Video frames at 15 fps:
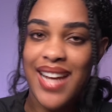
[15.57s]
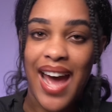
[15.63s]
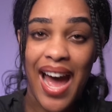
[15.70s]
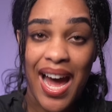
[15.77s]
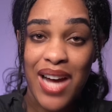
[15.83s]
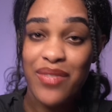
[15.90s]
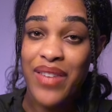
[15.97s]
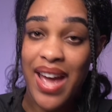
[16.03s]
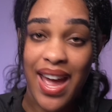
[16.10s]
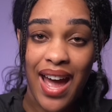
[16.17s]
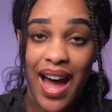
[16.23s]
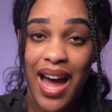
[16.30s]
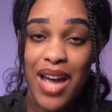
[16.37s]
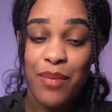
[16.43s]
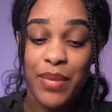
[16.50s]
have A
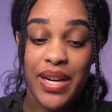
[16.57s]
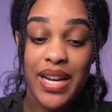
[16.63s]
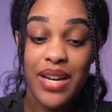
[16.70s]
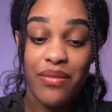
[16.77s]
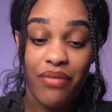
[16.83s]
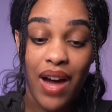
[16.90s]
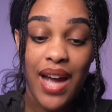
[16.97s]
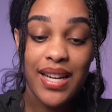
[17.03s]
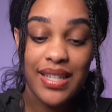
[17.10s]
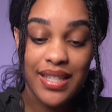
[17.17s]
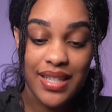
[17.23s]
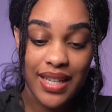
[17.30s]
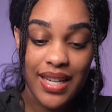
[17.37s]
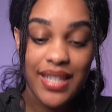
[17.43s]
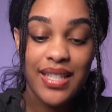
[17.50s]
I, but if I
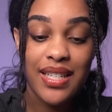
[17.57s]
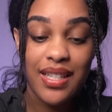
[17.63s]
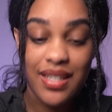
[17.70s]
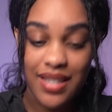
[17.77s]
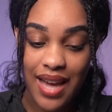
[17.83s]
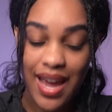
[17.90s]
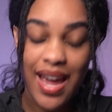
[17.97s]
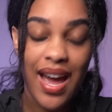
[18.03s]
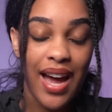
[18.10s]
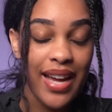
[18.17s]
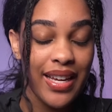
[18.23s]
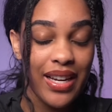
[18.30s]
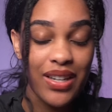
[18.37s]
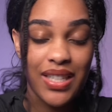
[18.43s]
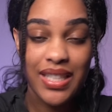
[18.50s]
did today, I
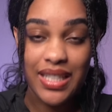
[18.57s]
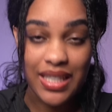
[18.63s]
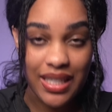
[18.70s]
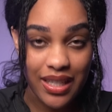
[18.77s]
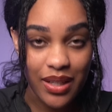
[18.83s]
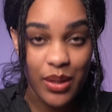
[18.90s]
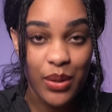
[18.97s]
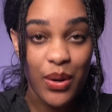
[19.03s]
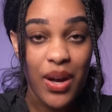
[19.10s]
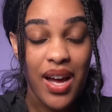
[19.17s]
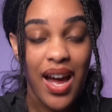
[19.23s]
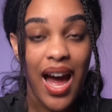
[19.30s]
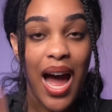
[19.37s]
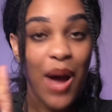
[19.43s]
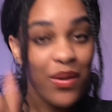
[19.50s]
guarantee you
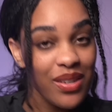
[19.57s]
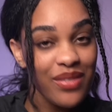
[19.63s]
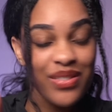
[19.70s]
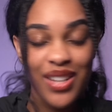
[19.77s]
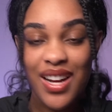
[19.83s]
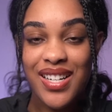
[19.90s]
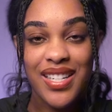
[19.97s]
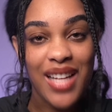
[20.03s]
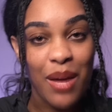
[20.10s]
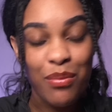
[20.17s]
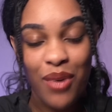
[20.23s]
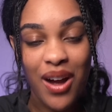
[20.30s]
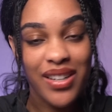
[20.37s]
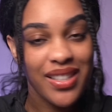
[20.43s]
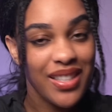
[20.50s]
I would have launched that
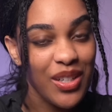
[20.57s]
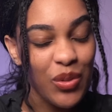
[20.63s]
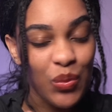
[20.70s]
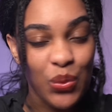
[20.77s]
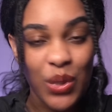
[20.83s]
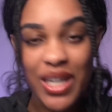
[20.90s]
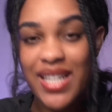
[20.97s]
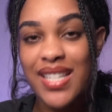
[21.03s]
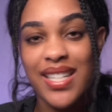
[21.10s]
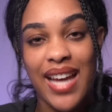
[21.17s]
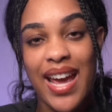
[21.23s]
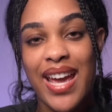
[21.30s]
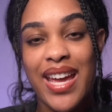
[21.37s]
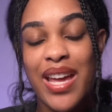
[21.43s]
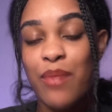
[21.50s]
product in one
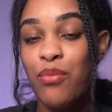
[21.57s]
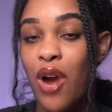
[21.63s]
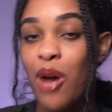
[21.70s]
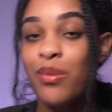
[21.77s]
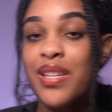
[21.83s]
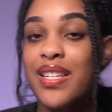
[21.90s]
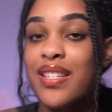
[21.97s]
day and probably